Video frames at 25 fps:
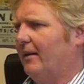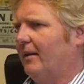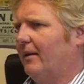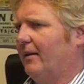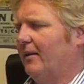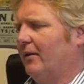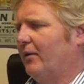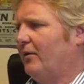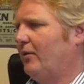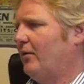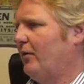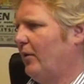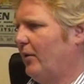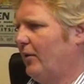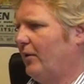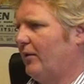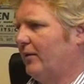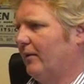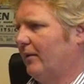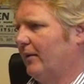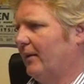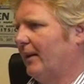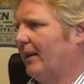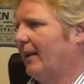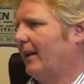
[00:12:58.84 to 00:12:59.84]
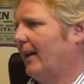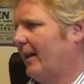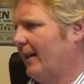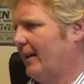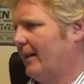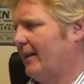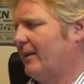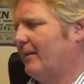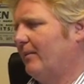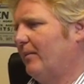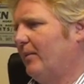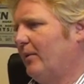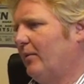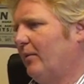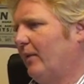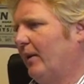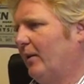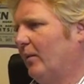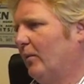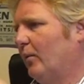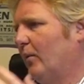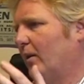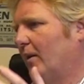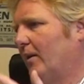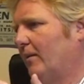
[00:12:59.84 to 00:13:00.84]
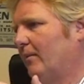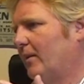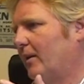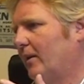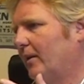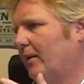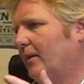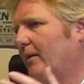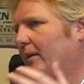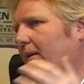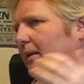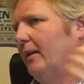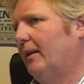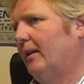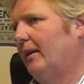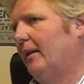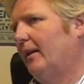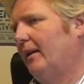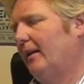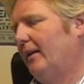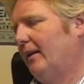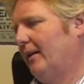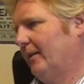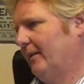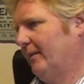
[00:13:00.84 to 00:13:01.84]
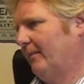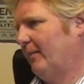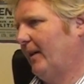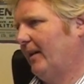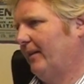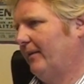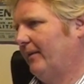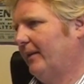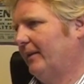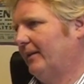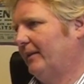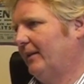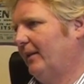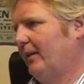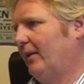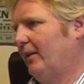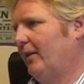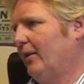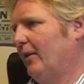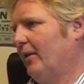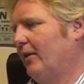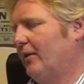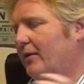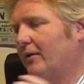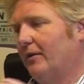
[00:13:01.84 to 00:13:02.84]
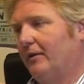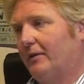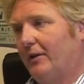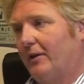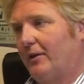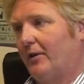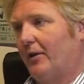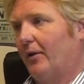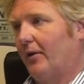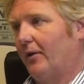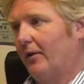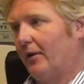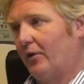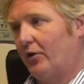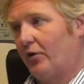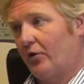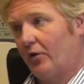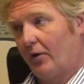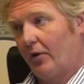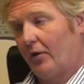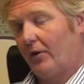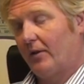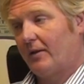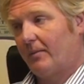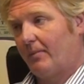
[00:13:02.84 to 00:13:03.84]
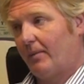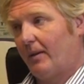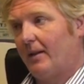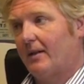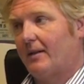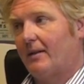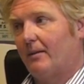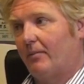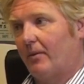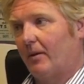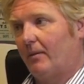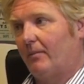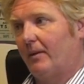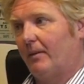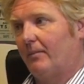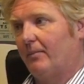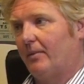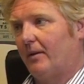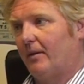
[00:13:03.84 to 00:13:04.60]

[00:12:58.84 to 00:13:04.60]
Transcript: an unusual alliance between Walmart and Belfast City Council to turn a shared space, a public